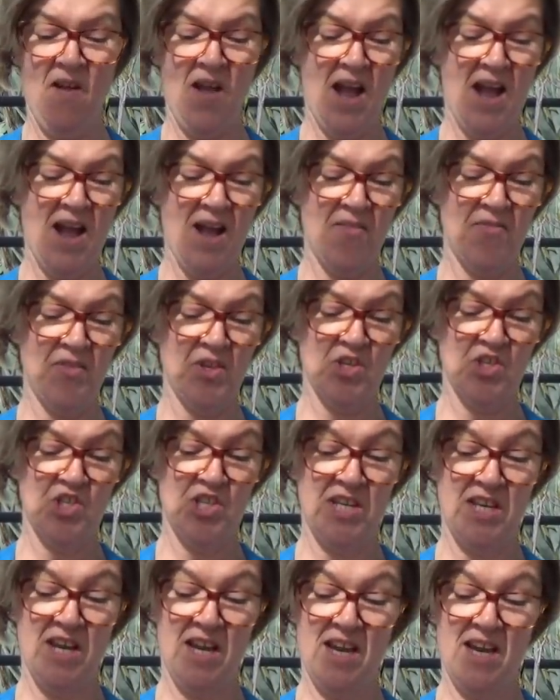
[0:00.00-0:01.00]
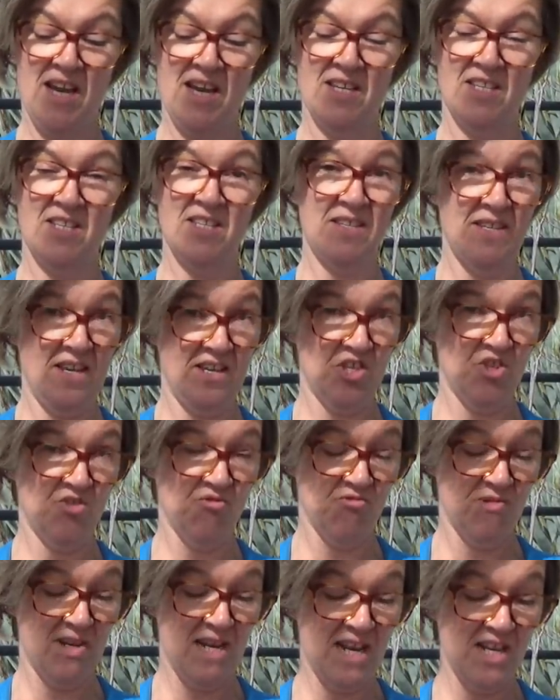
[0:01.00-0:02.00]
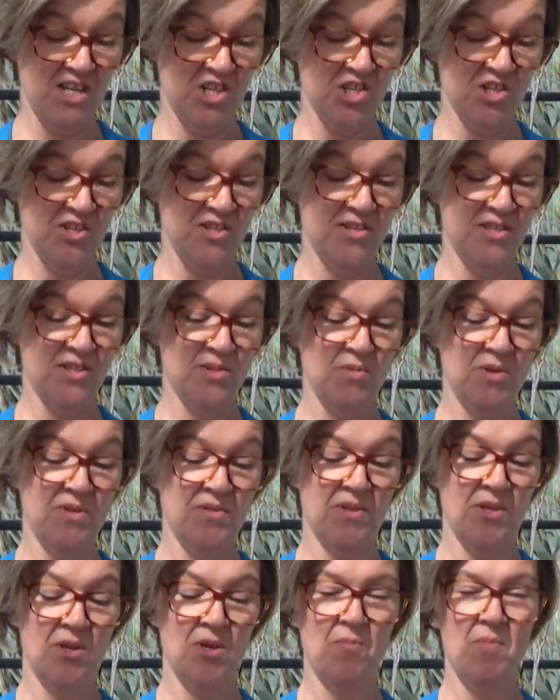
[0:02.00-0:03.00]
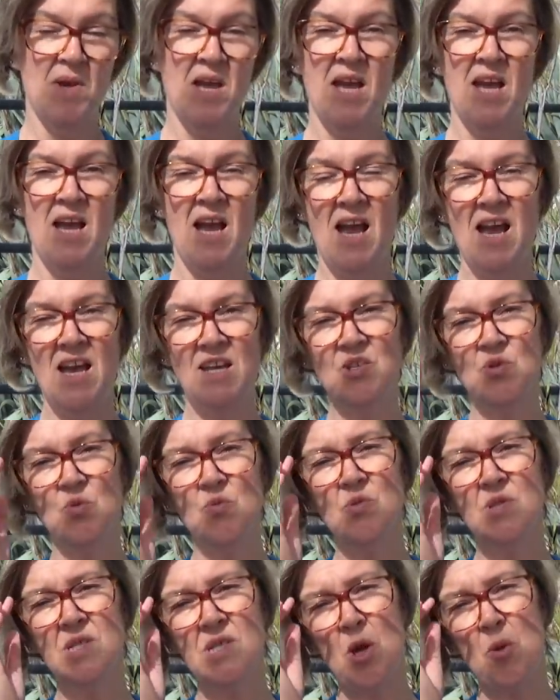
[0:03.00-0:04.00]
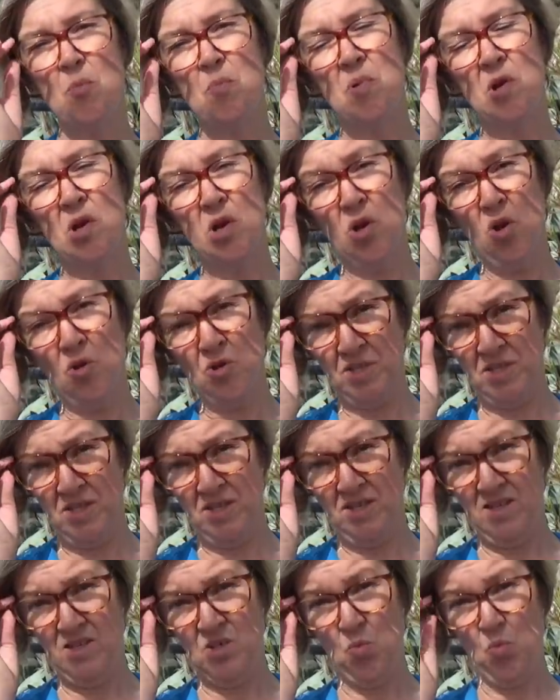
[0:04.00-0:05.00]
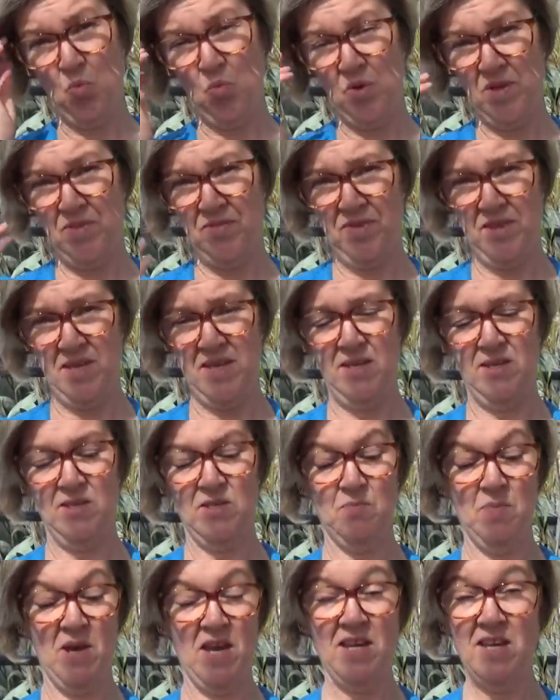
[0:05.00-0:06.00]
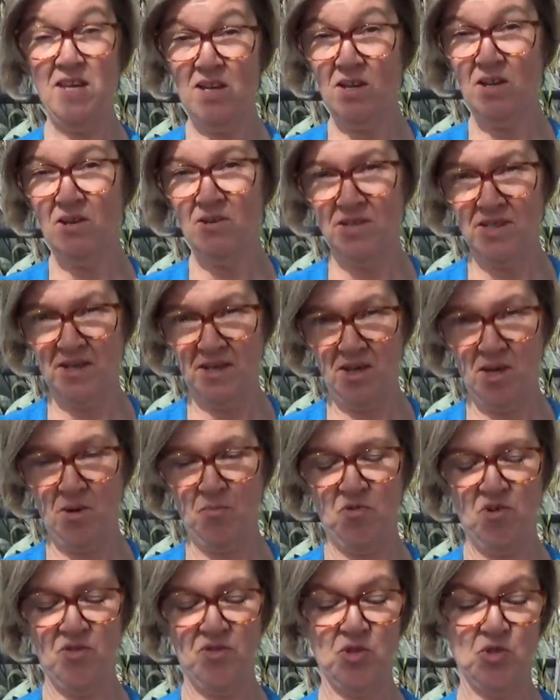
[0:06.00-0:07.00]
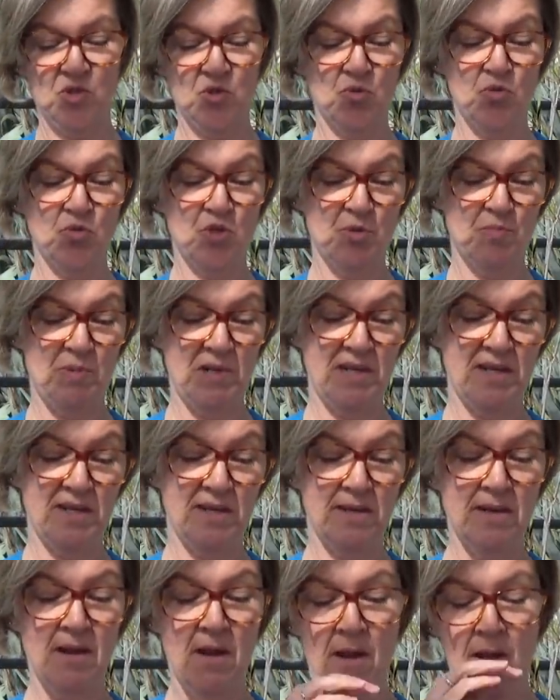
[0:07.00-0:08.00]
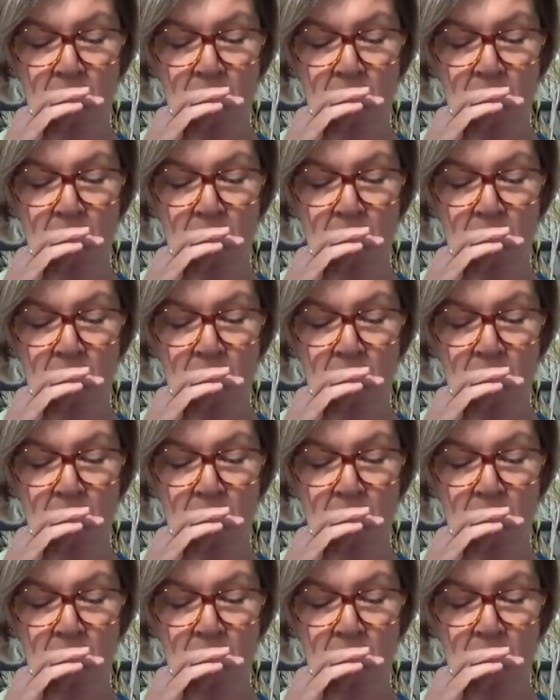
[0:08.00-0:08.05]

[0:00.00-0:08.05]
and that she had sexual relations with them and also plotted with these men, including her brother George Boleyn,